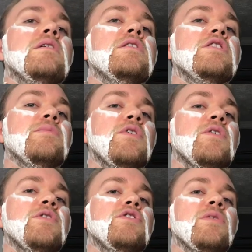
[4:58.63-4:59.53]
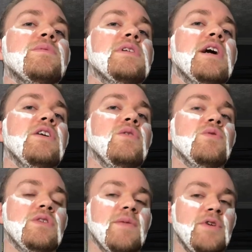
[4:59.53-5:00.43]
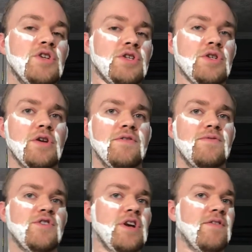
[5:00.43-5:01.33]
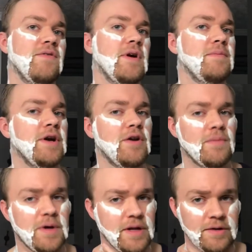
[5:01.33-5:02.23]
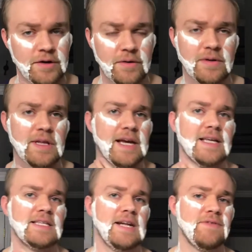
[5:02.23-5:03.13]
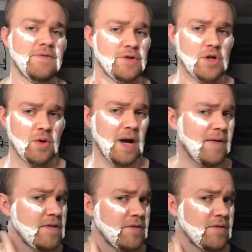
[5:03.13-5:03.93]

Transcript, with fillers: some other soaps that I use give me just as good of a shave, if not better. But you know, like I said, I've never tub, I've